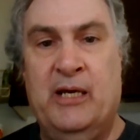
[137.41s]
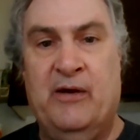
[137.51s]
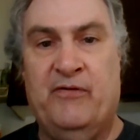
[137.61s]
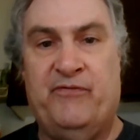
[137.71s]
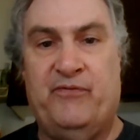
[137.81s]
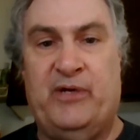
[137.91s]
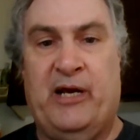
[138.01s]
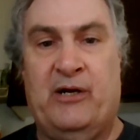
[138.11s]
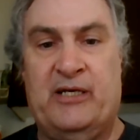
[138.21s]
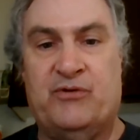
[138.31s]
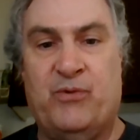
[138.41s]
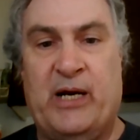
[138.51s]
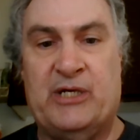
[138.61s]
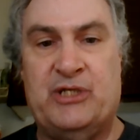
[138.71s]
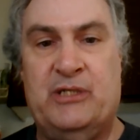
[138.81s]
If care gets
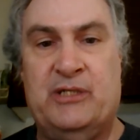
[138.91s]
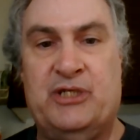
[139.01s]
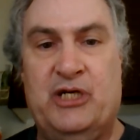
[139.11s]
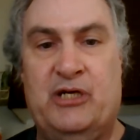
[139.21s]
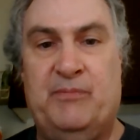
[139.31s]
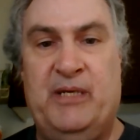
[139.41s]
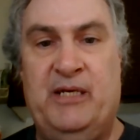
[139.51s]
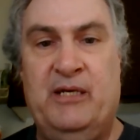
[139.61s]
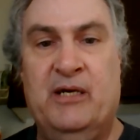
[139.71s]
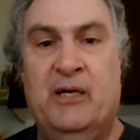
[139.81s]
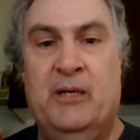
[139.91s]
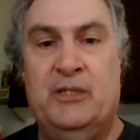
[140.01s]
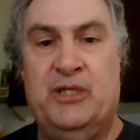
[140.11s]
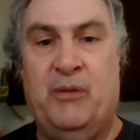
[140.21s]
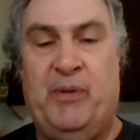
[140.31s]
rationed, it's going to be
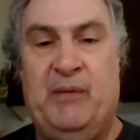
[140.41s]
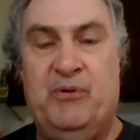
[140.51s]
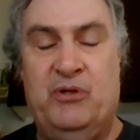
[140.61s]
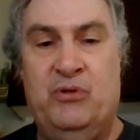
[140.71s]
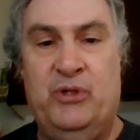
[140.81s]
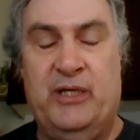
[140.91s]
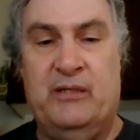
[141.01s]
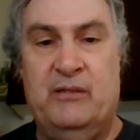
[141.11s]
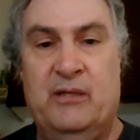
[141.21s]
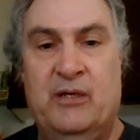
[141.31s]
to the people who can